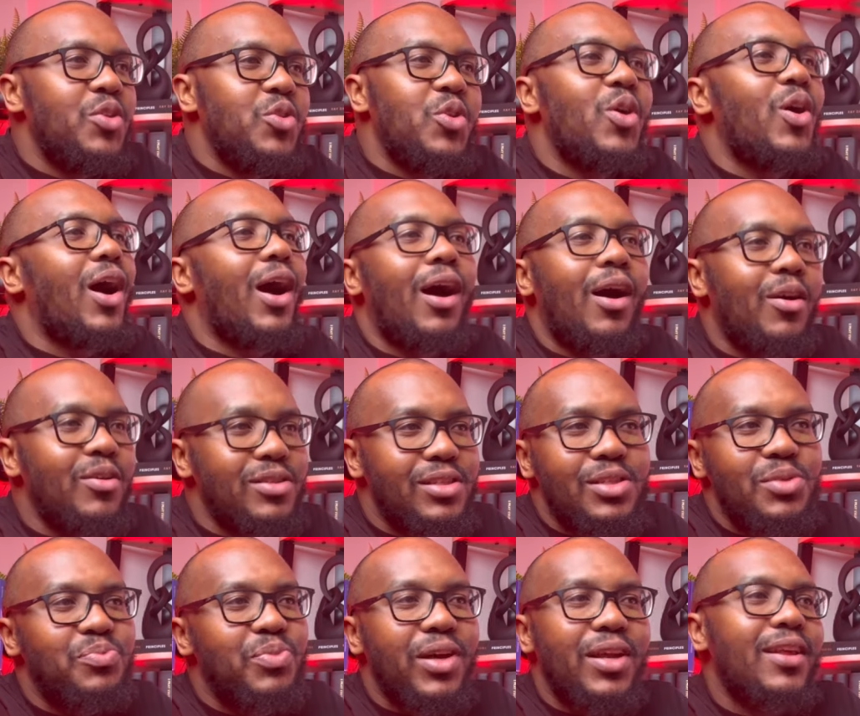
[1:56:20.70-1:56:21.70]
your house
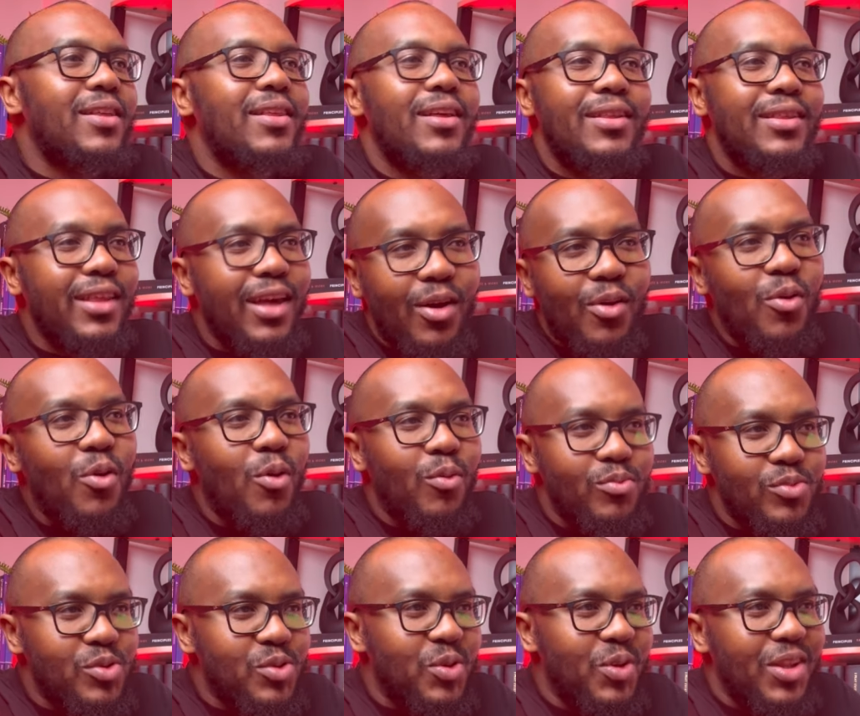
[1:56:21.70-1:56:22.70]
is better than their
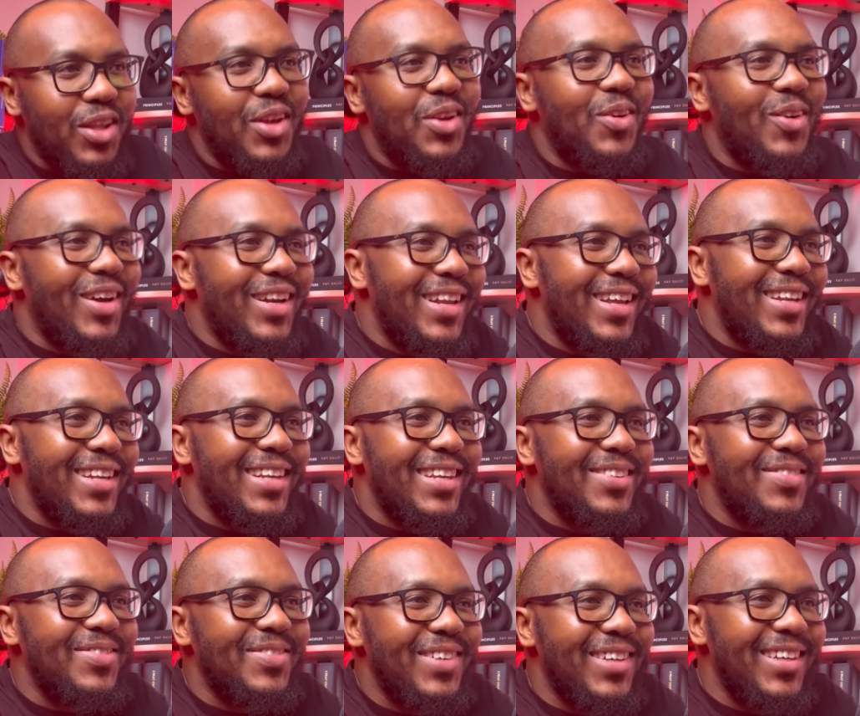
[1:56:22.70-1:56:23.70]
home, so they don't want to
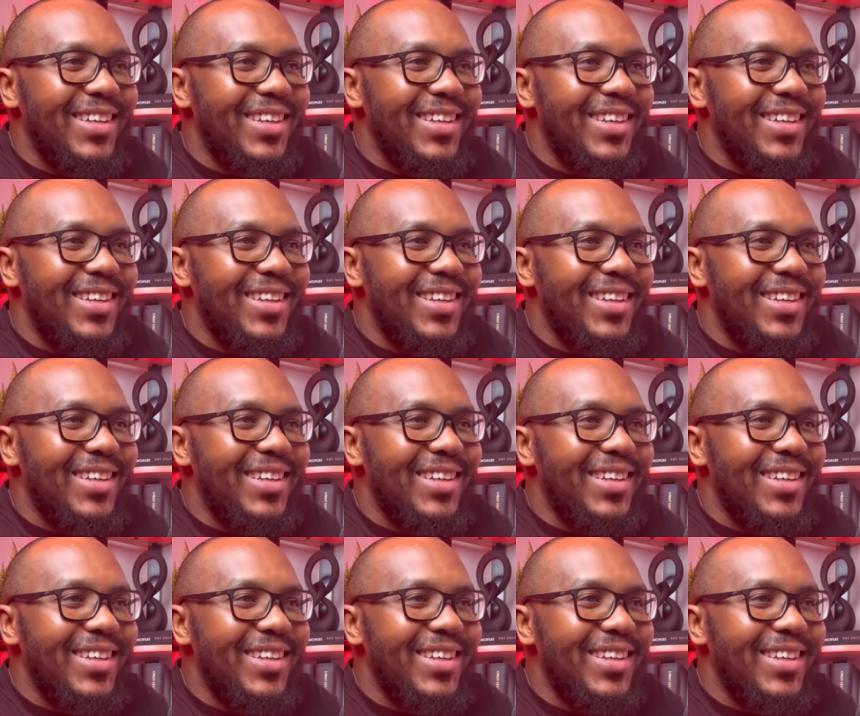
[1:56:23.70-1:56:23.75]
leave.